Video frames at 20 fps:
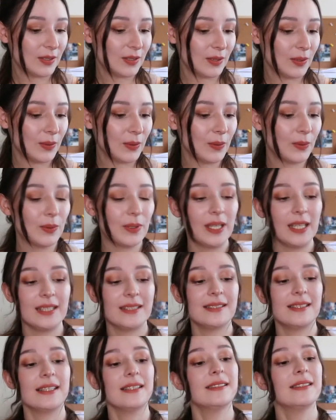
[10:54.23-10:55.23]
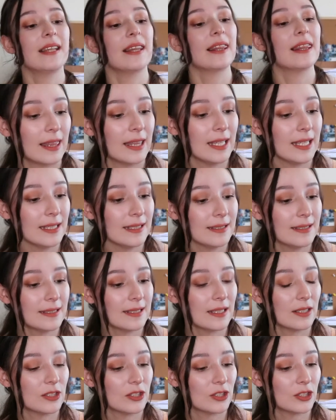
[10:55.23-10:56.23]
So it says,
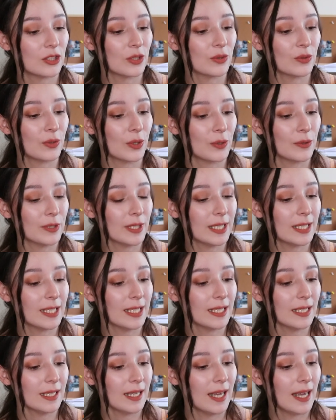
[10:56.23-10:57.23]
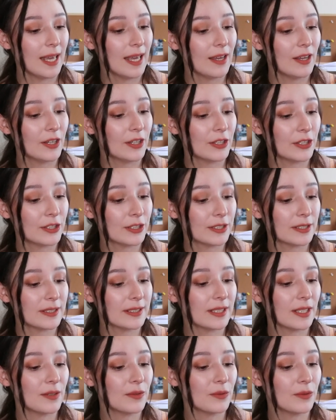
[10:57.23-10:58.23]
these sorority
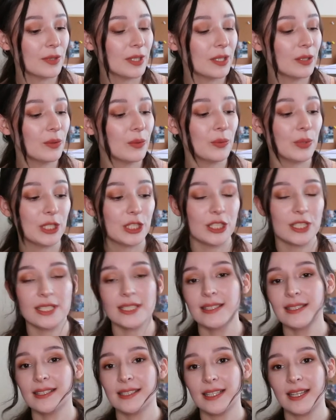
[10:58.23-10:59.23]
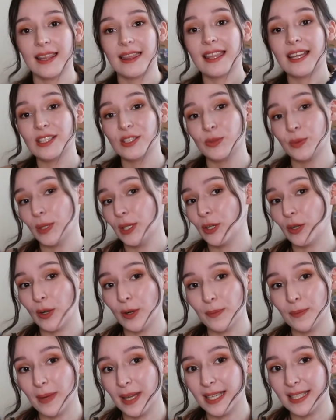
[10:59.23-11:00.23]
girls are real witches. That's what
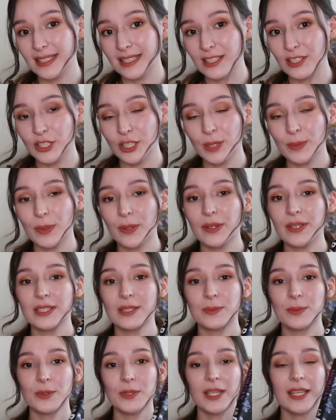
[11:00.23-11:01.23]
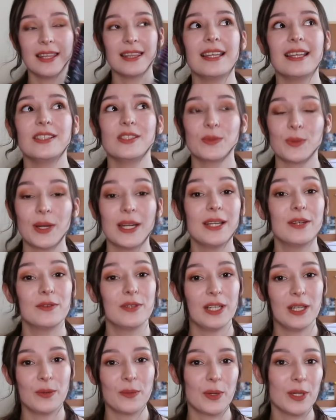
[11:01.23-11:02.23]
caught my attention about this book that's why I
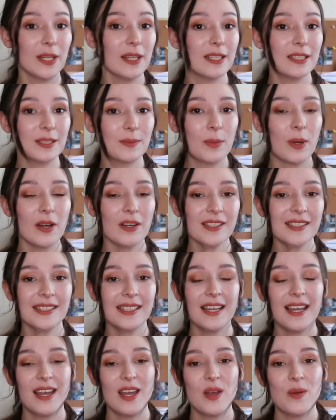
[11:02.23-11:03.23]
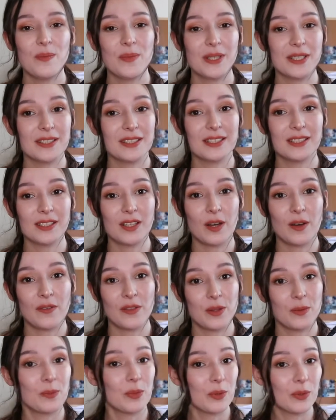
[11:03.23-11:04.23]
really wanted this box, because
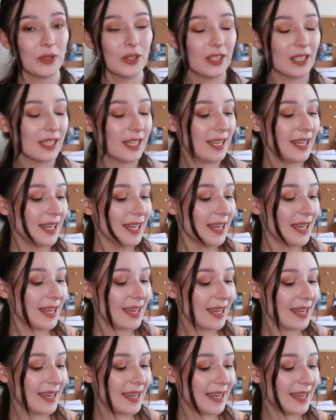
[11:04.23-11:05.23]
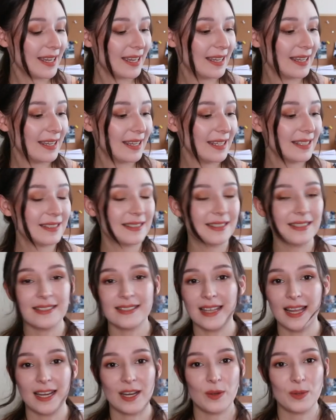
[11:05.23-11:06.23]
of the book. Uh, it says
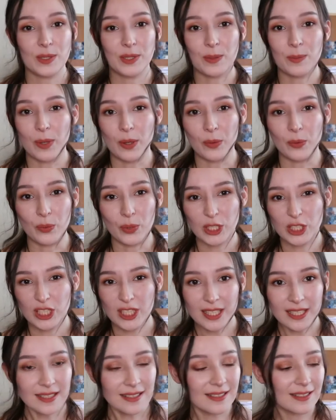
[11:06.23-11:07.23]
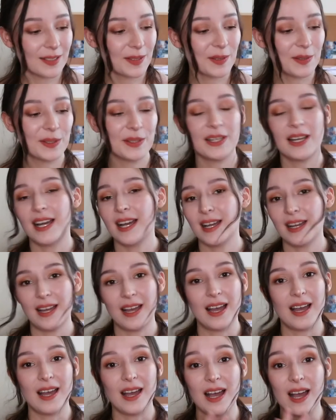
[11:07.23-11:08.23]
that it was about witches, so
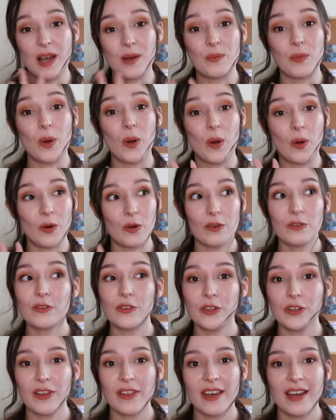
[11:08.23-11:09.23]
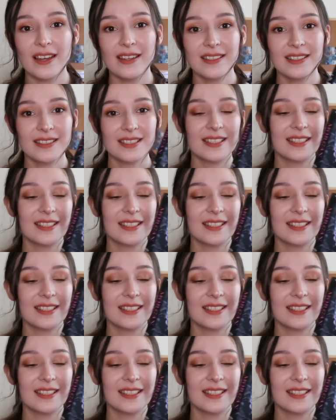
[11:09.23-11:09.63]
I'm all for that.